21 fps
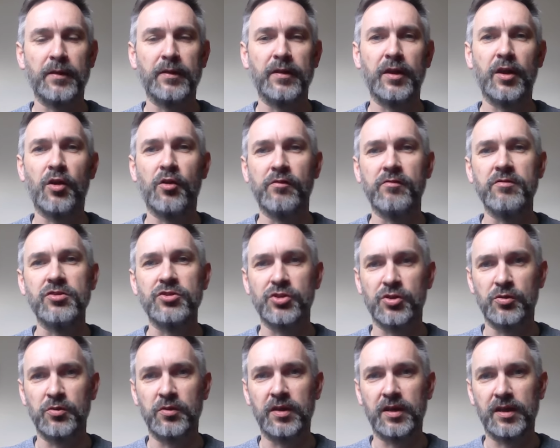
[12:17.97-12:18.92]
the
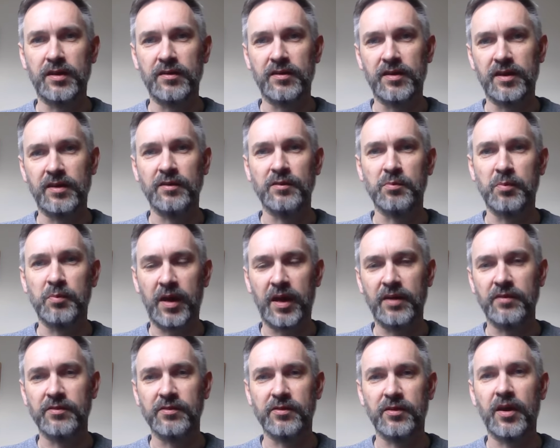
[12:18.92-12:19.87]
overshooting and things
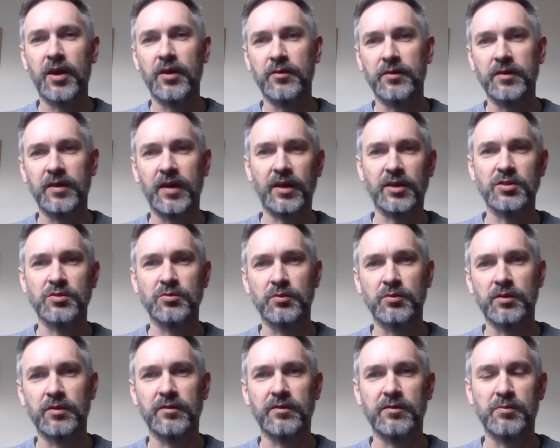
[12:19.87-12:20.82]
behave, so how the
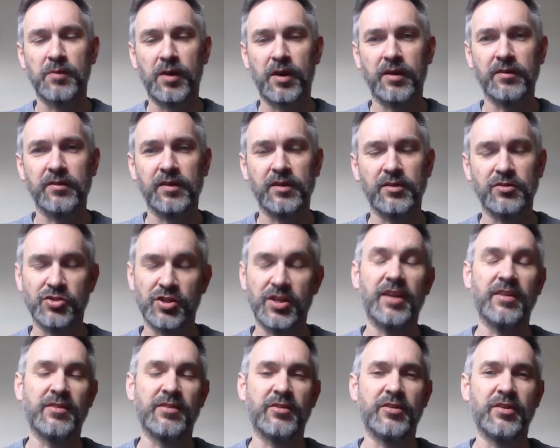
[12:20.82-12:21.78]
actual
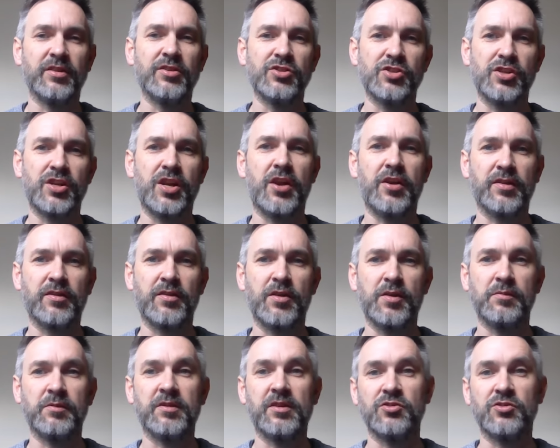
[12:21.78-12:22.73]
the generic
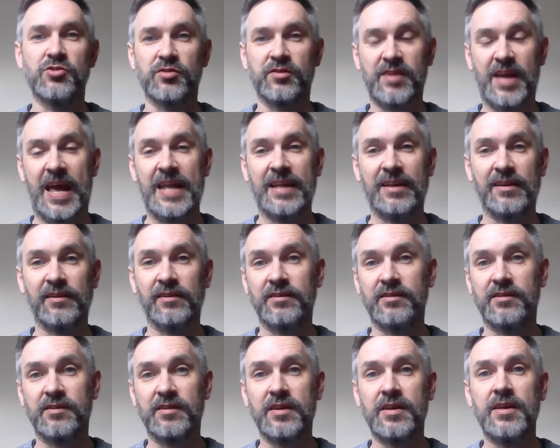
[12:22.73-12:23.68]
thermostat just
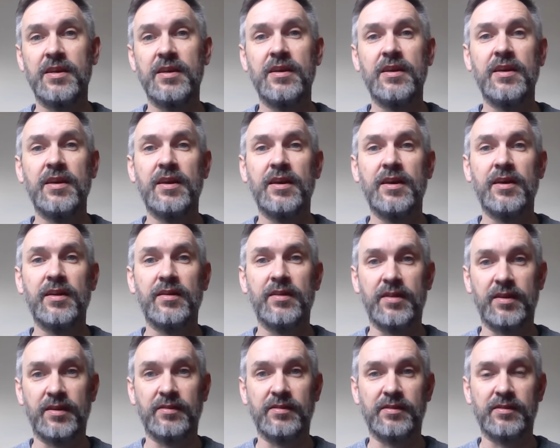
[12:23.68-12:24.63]
handles
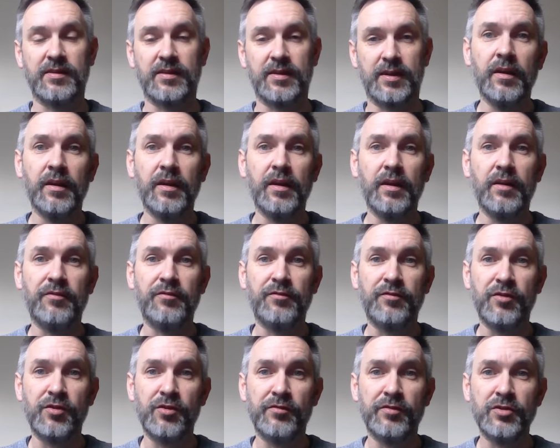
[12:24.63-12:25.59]
this.
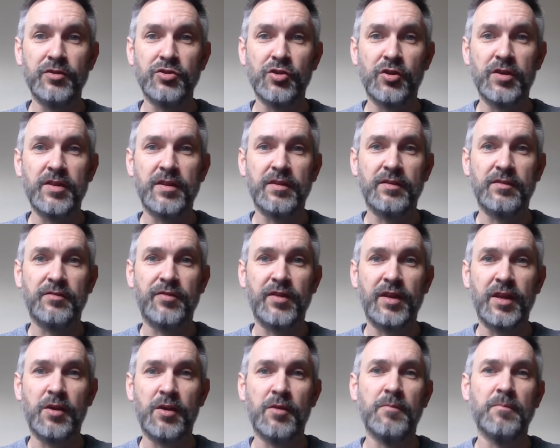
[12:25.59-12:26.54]
If you've enjoyed this
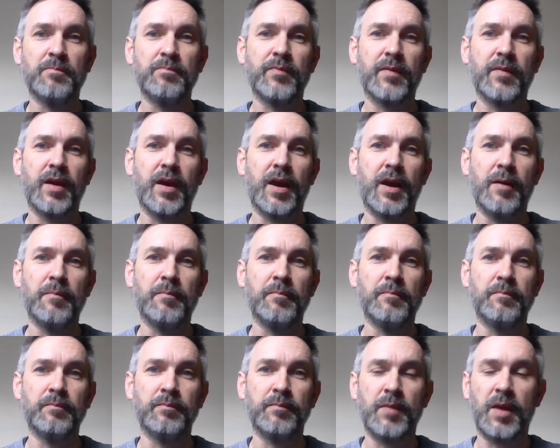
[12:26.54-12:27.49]
video,
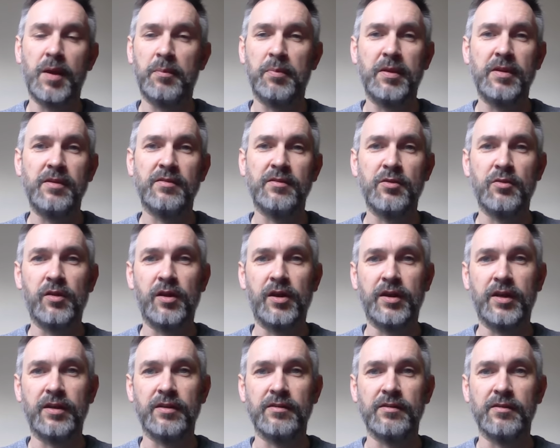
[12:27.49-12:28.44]
please do
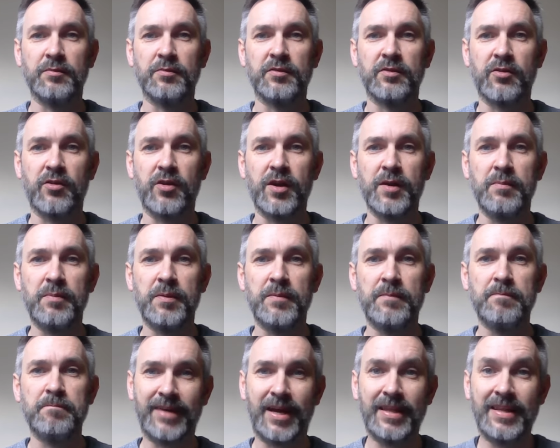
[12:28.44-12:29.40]
like and subscribe.
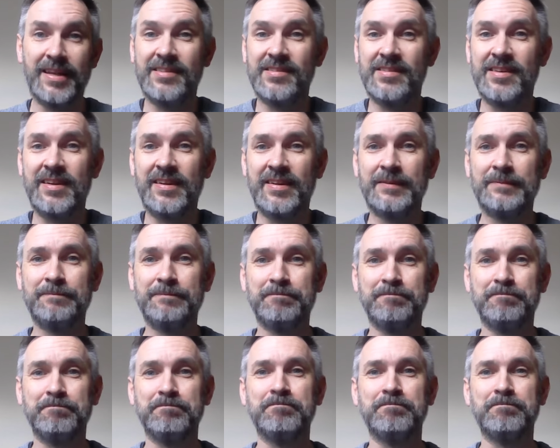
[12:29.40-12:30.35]
And that's it.
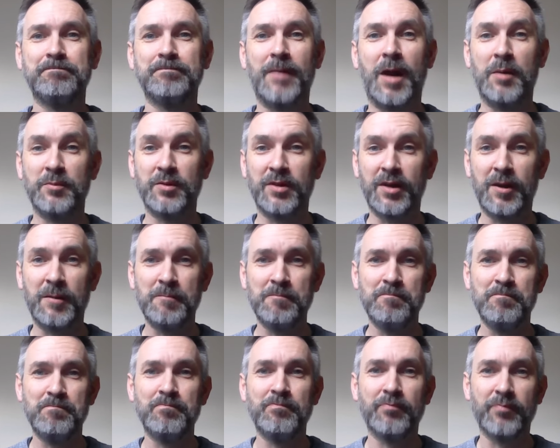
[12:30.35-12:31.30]
I'm Tom,
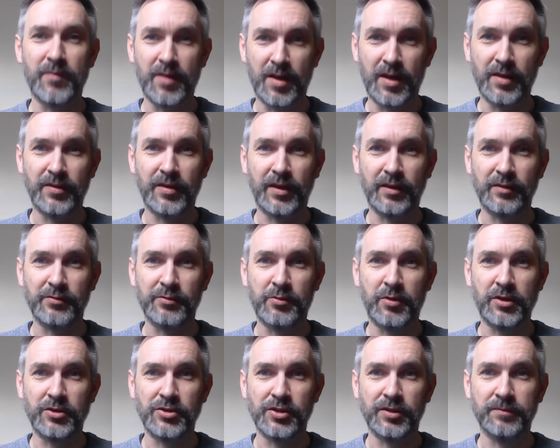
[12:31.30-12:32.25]
and thanks
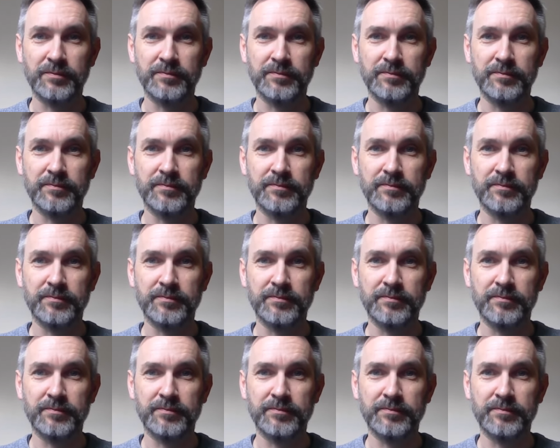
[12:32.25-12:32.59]
for watching.